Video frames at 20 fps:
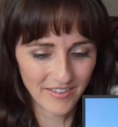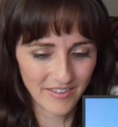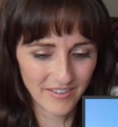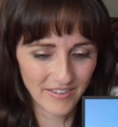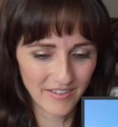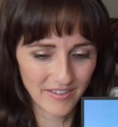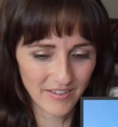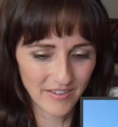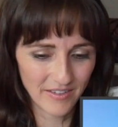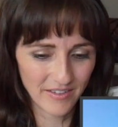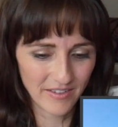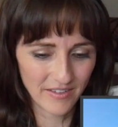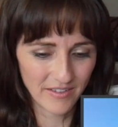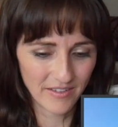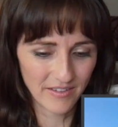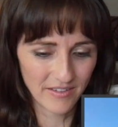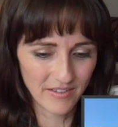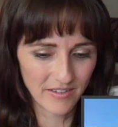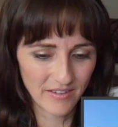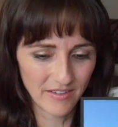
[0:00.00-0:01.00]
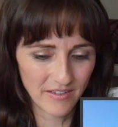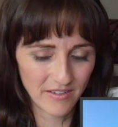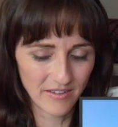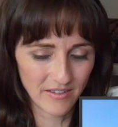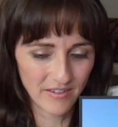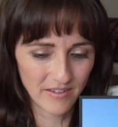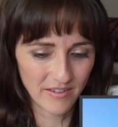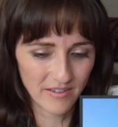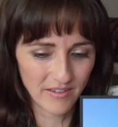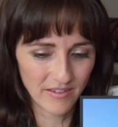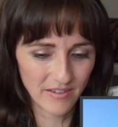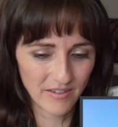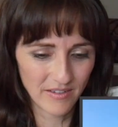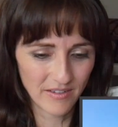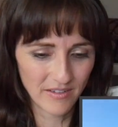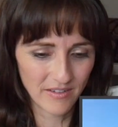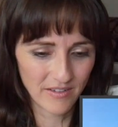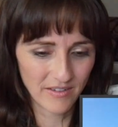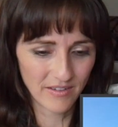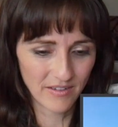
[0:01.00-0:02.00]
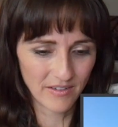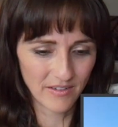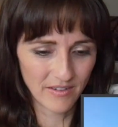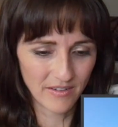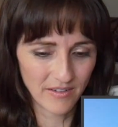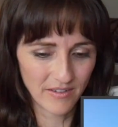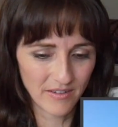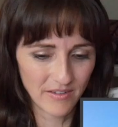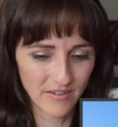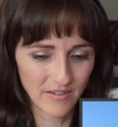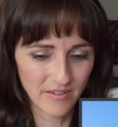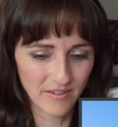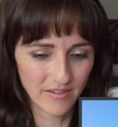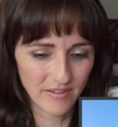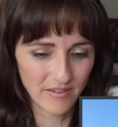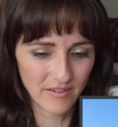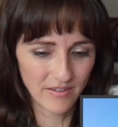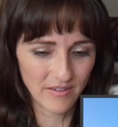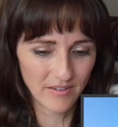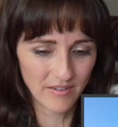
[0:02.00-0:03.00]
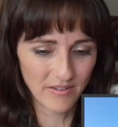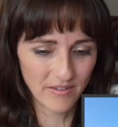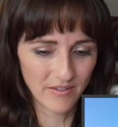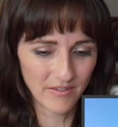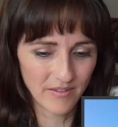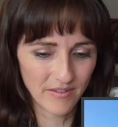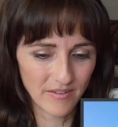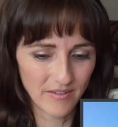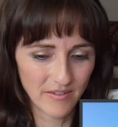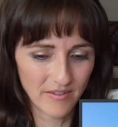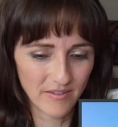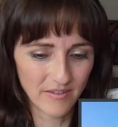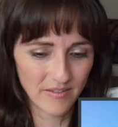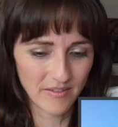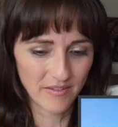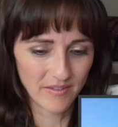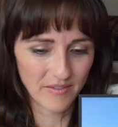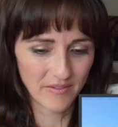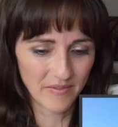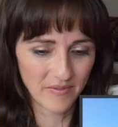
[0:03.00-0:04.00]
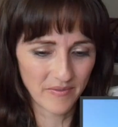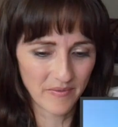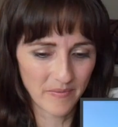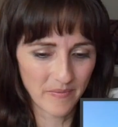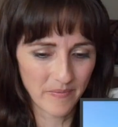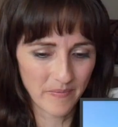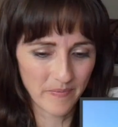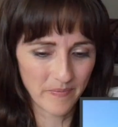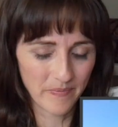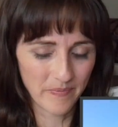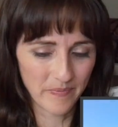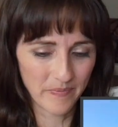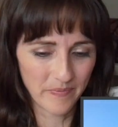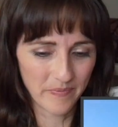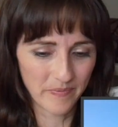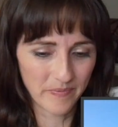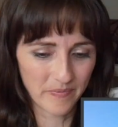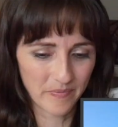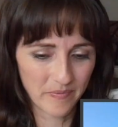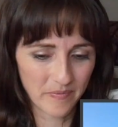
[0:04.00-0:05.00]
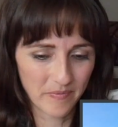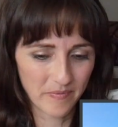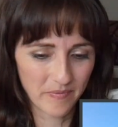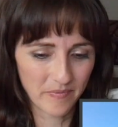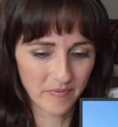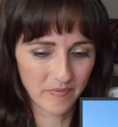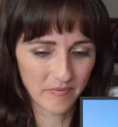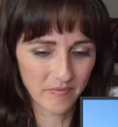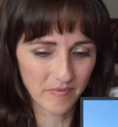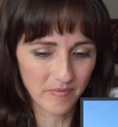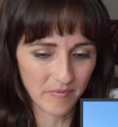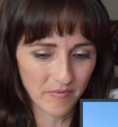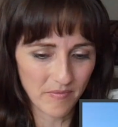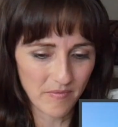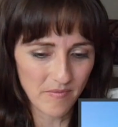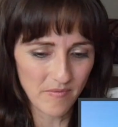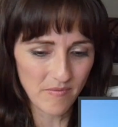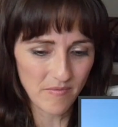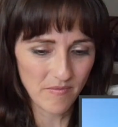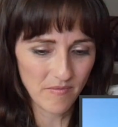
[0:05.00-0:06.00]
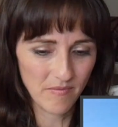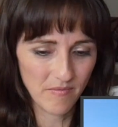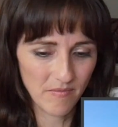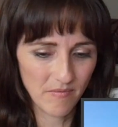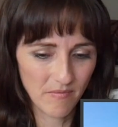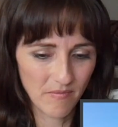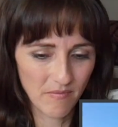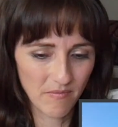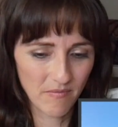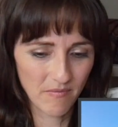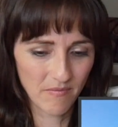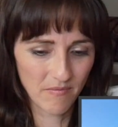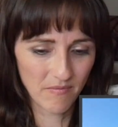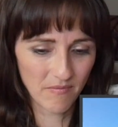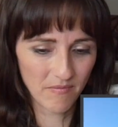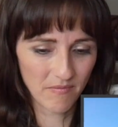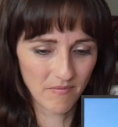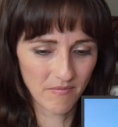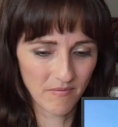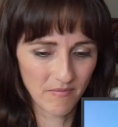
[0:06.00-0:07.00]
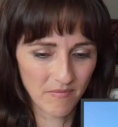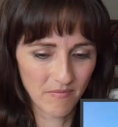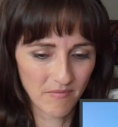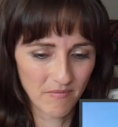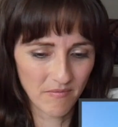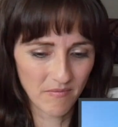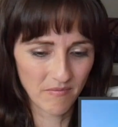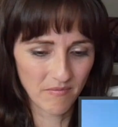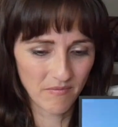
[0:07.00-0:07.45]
[no speech]